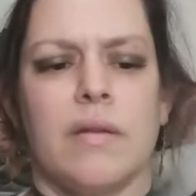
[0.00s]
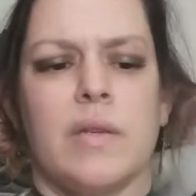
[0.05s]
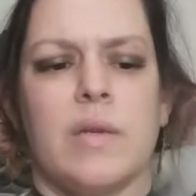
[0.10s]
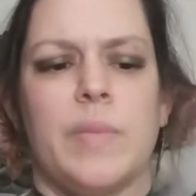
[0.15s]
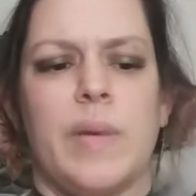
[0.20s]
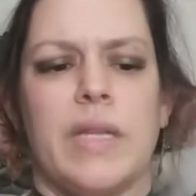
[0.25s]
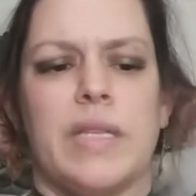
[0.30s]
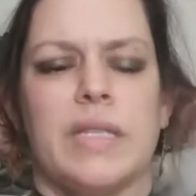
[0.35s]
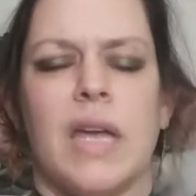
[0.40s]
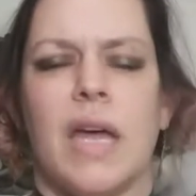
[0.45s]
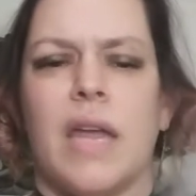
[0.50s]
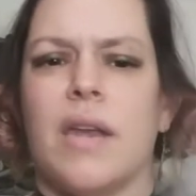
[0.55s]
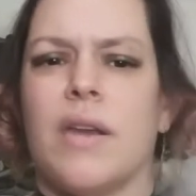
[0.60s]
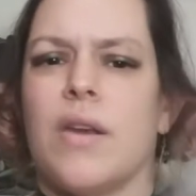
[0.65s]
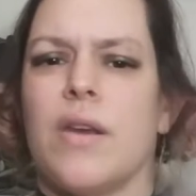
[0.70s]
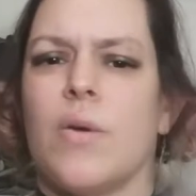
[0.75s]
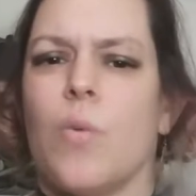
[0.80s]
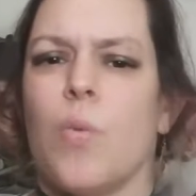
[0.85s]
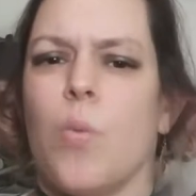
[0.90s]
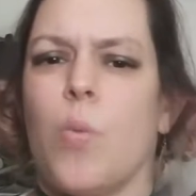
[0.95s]
depends
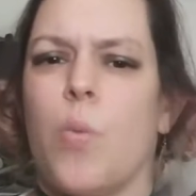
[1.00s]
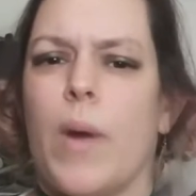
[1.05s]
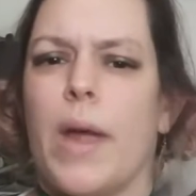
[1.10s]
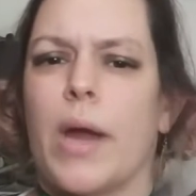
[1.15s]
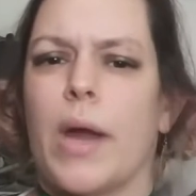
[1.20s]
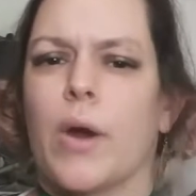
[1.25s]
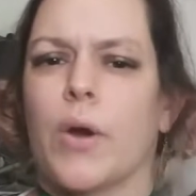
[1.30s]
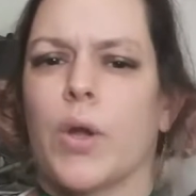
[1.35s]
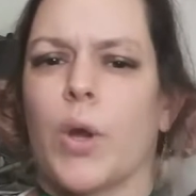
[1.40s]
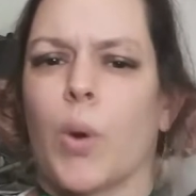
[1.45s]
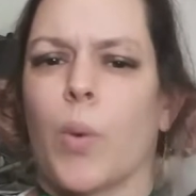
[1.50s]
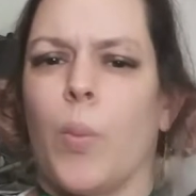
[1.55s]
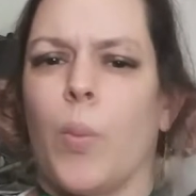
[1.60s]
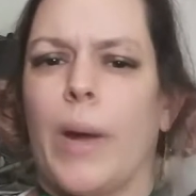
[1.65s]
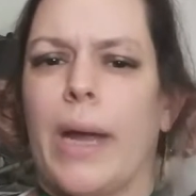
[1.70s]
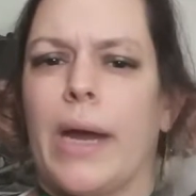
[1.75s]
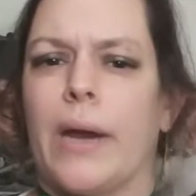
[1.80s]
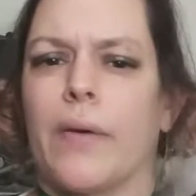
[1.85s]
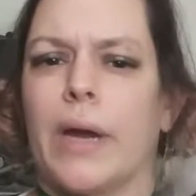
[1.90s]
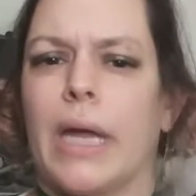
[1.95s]
on where you're
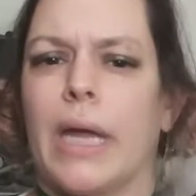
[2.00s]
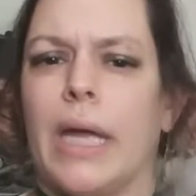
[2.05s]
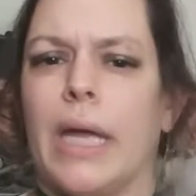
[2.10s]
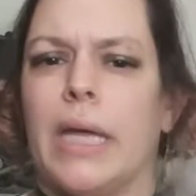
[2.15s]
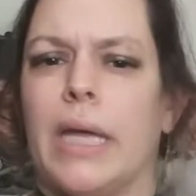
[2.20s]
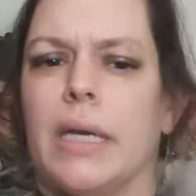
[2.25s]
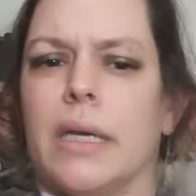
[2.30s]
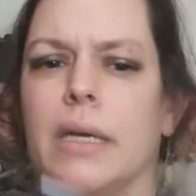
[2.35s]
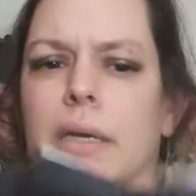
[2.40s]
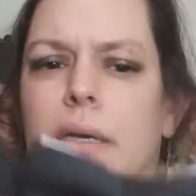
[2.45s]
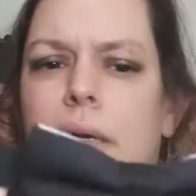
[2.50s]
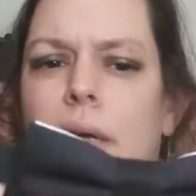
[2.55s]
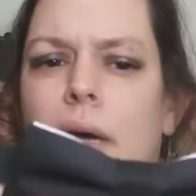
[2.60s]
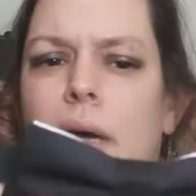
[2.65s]
wearing it.